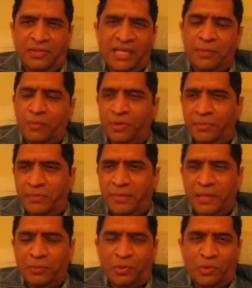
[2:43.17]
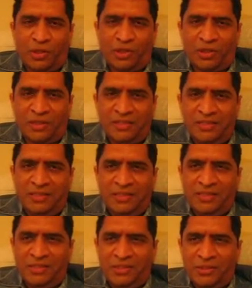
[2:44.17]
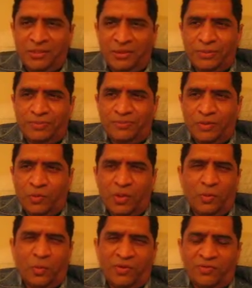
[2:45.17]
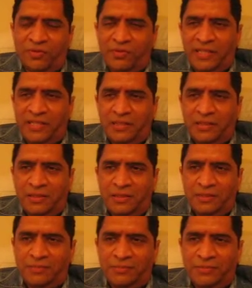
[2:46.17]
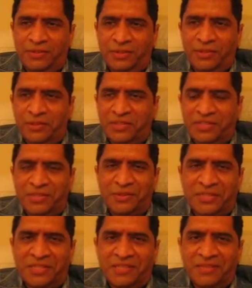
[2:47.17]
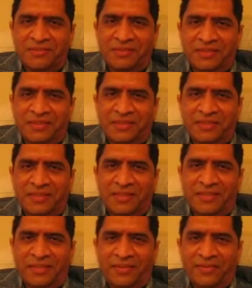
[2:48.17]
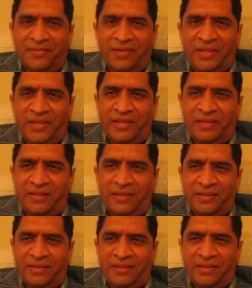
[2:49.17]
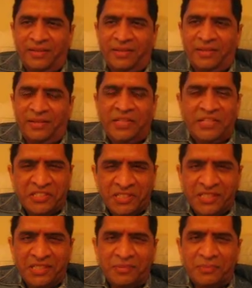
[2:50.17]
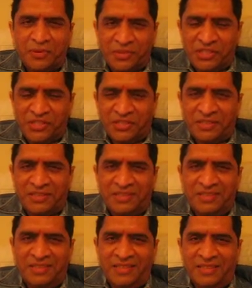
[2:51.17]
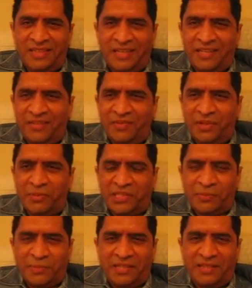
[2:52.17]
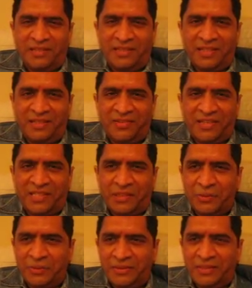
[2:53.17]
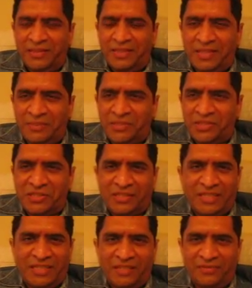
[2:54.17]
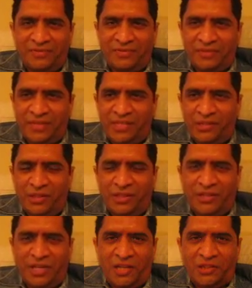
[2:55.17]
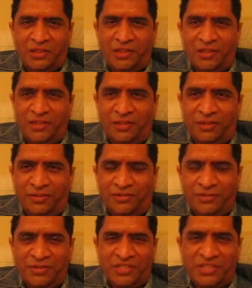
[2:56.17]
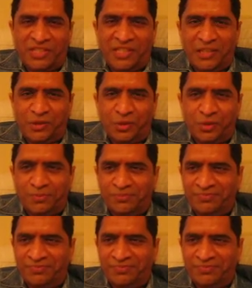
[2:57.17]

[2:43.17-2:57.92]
came home by about 1 o'clock. So 1:15. So it was a very easy procedure. I didn't feel much pain, and right now I'm just kind of enjoying the luxury of just sitting at home,